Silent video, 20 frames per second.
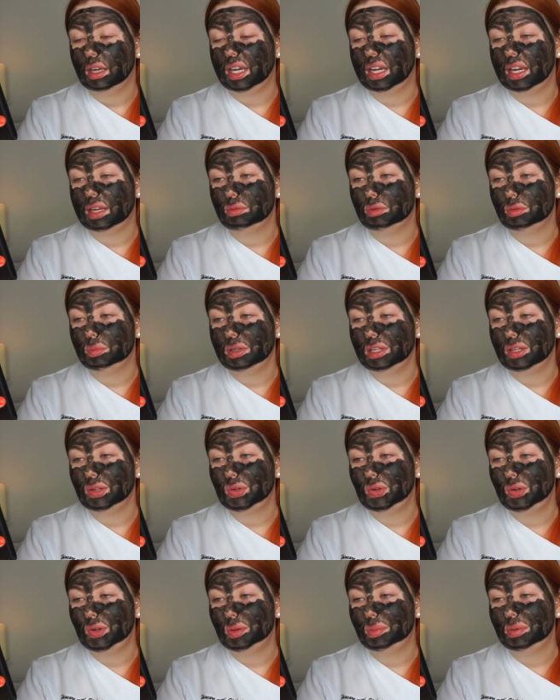I will be
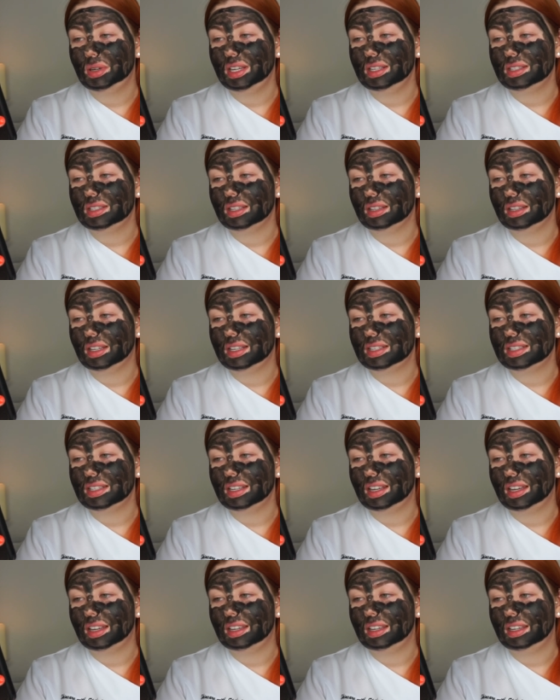incorporating this
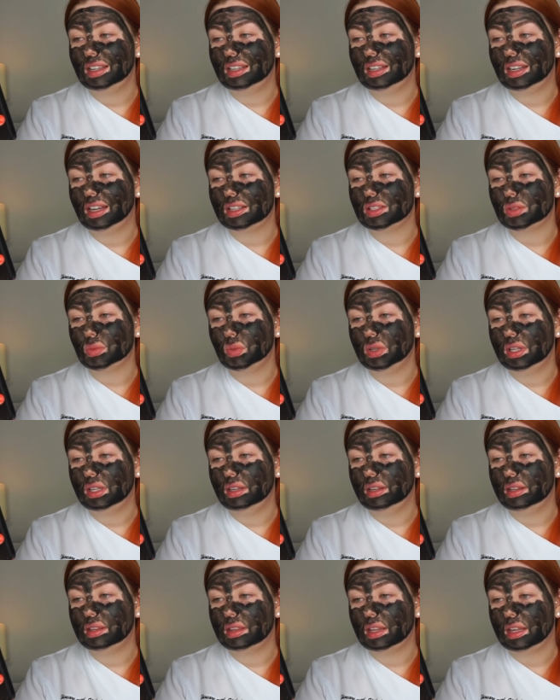in as a
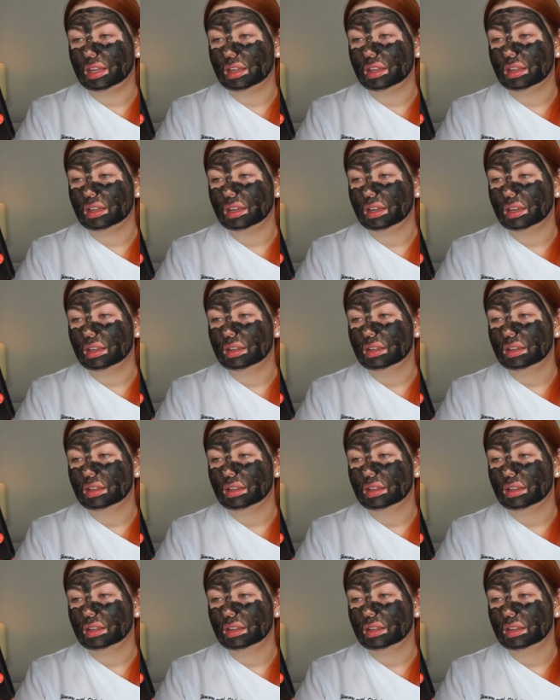weekly thing.